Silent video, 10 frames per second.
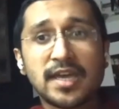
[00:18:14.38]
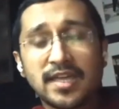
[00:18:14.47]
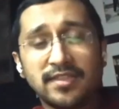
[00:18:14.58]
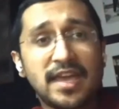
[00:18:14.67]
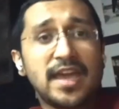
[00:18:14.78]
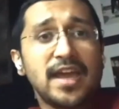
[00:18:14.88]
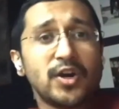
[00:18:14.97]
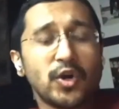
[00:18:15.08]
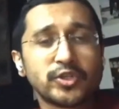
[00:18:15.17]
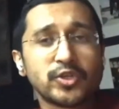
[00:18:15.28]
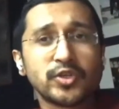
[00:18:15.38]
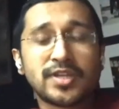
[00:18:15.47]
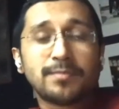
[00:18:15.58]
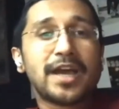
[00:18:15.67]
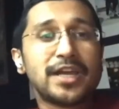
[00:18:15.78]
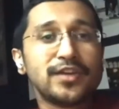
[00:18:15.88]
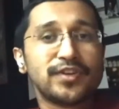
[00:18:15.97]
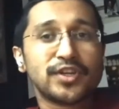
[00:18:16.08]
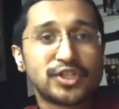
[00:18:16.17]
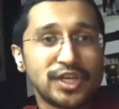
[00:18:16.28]
they are also some kind of an
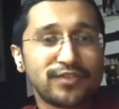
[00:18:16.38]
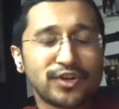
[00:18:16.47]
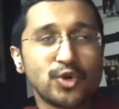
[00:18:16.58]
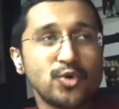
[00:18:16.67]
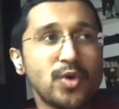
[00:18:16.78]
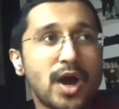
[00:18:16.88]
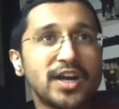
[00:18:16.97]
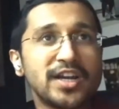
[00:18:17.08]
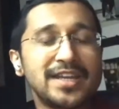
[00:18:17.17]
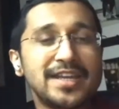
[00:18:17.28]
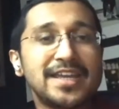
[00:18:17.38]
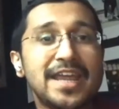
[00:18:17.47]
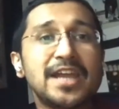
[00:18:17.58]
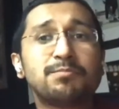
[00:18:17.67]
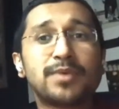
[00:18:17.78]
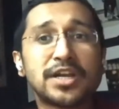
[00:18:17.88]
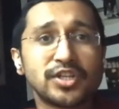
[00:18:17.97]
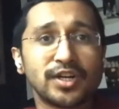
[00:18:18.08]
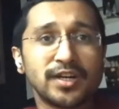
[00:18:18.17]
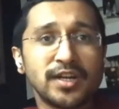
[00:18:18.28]
achiever who are in innate
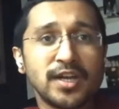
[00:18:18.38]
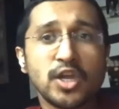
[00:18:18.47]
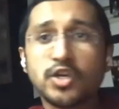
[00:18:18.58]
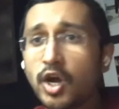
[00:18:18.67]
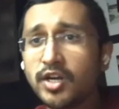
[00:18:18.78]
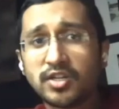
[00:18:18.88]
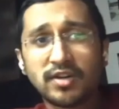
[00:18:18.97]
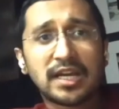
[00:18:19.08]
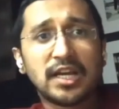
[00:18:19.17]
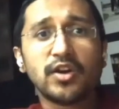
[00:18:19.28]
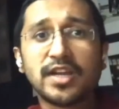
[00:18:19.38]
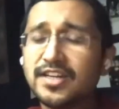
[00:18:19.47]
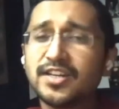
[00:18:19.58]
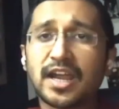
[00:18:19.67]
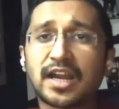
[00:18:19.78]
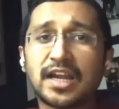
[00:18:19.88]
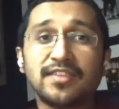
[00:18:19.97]
pressure, not directly or indirectly.